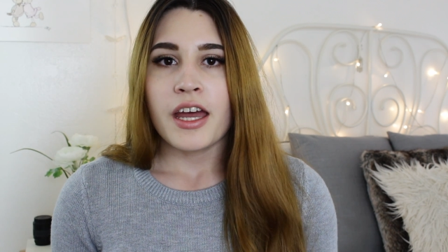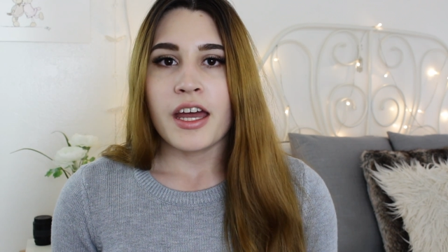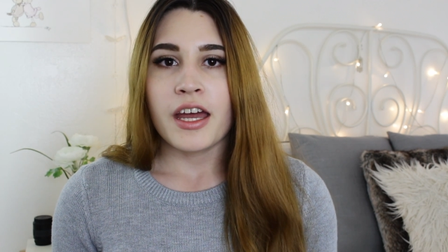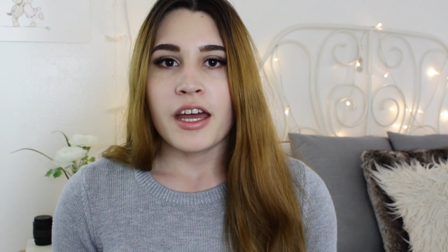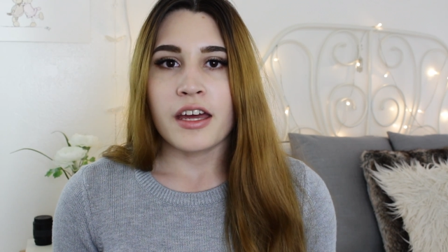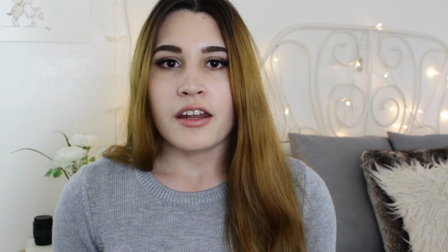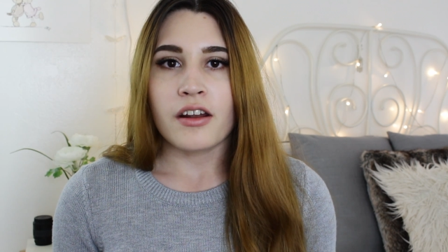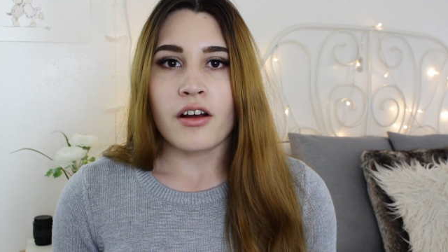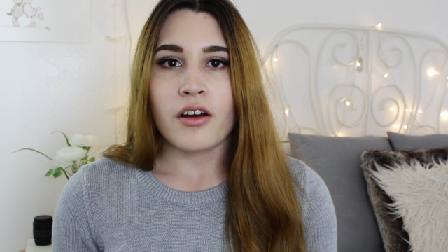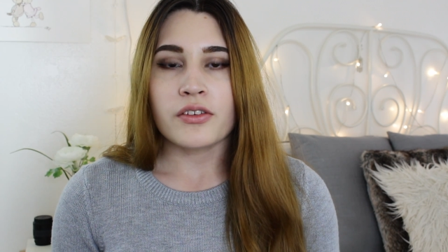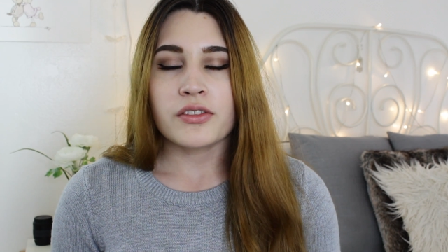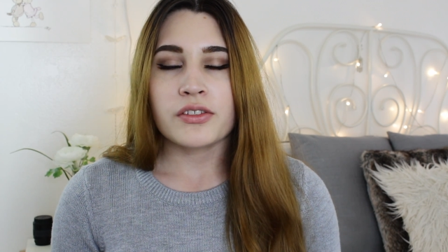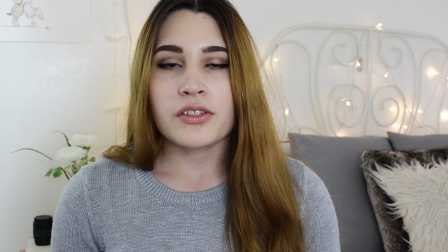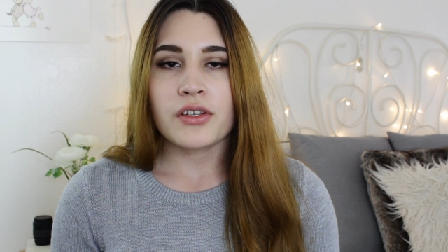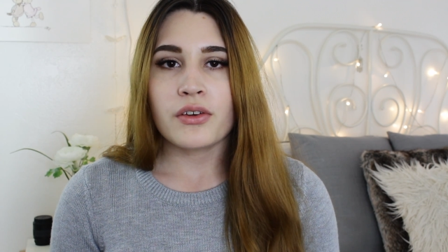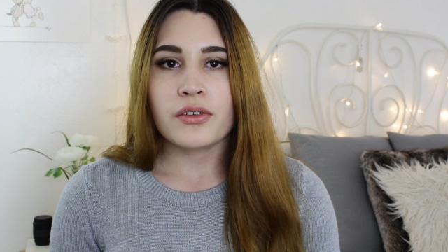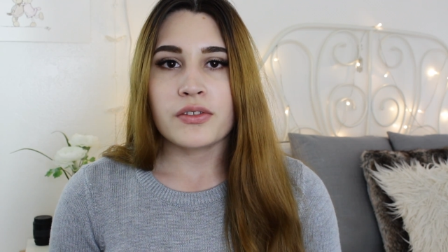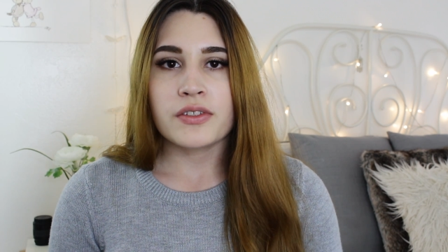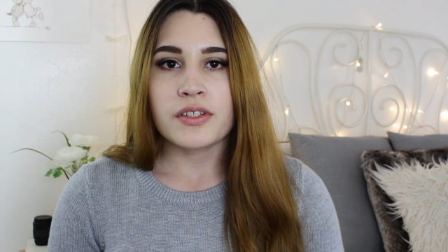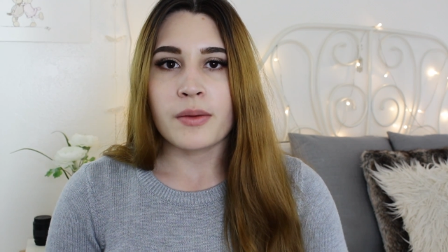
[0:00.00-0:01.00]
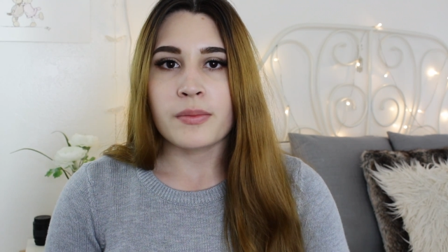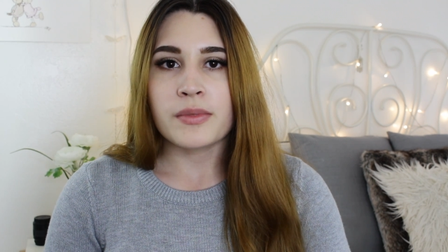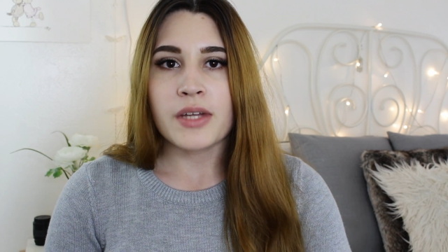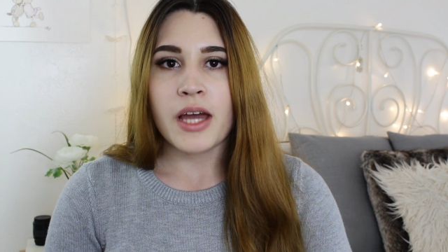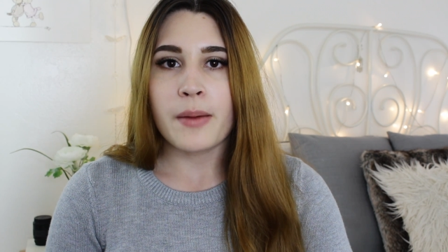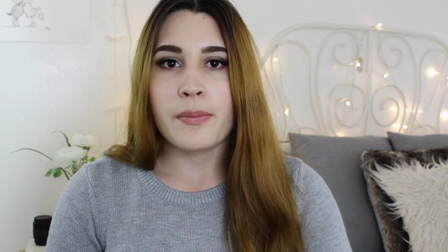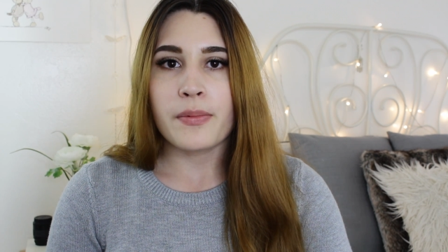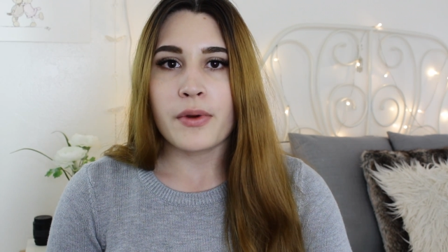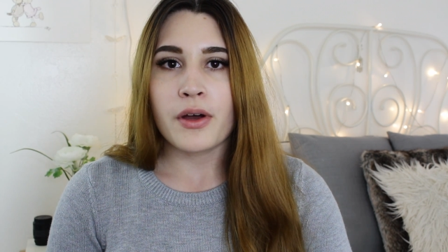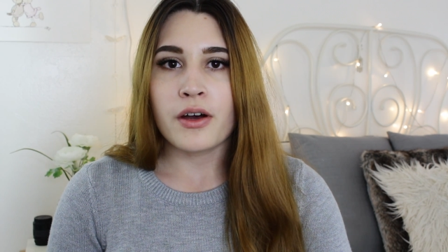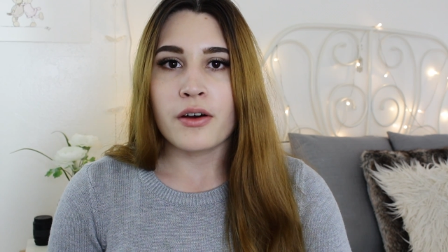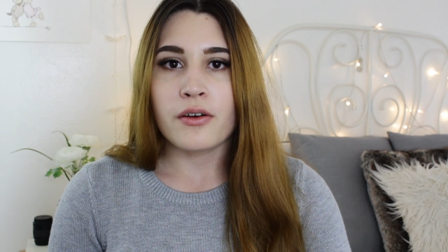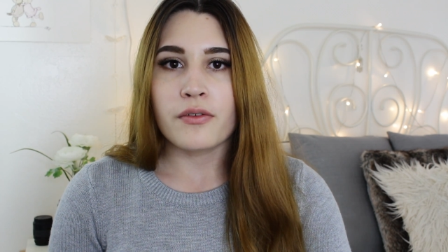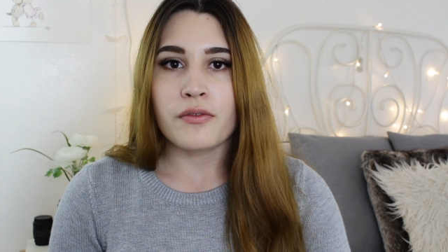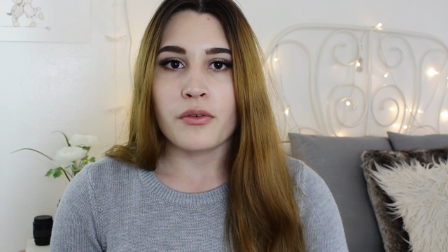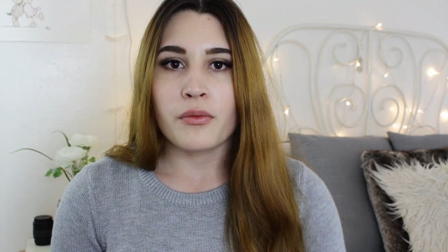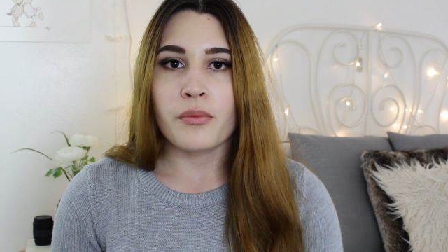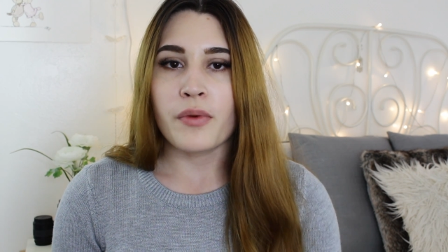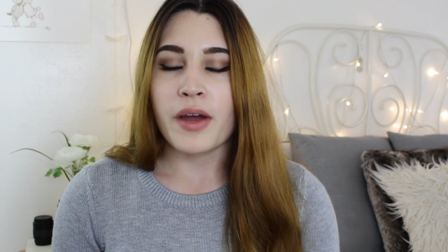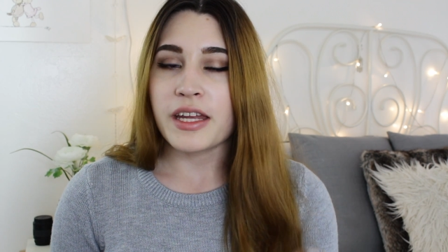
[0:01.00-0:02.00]
and also some type
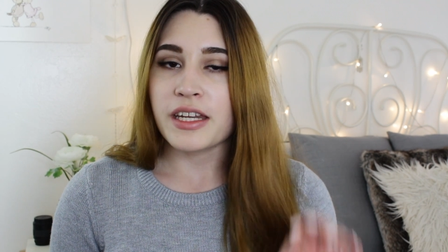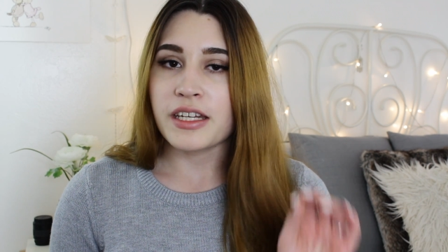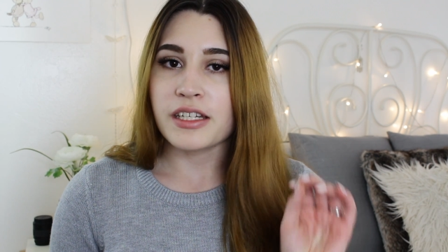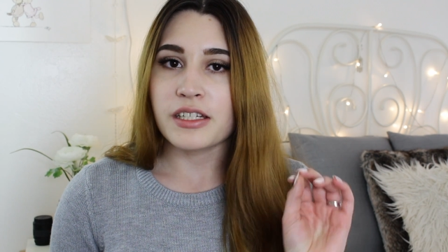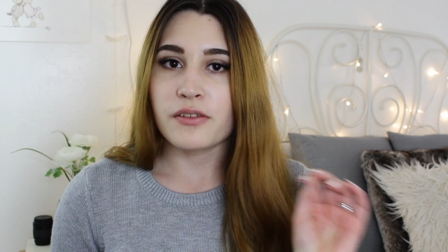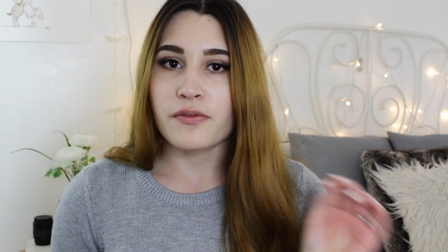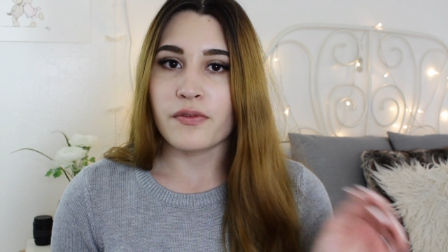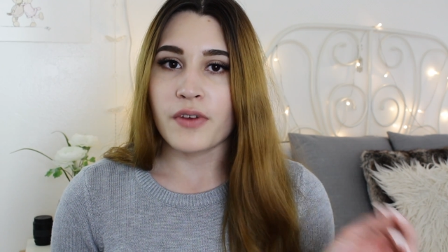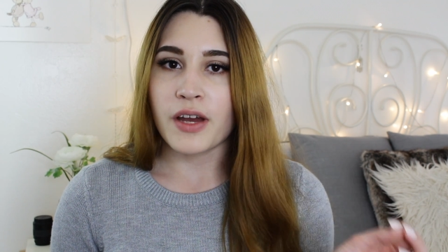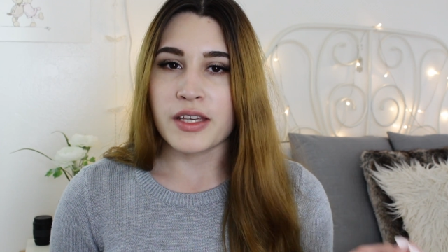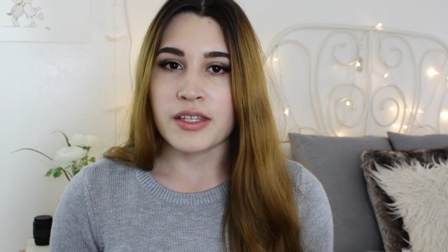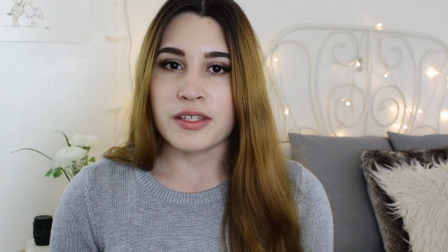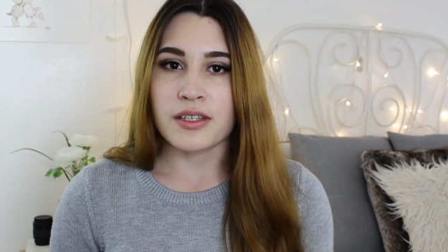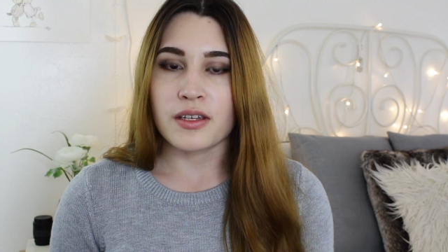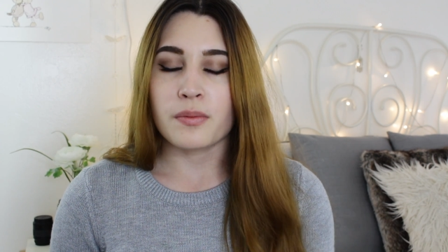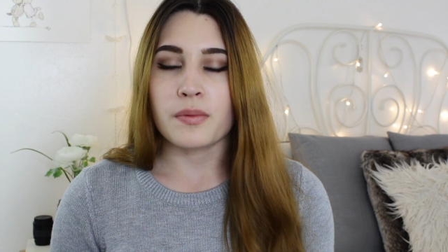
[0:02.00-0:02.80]
of writing device.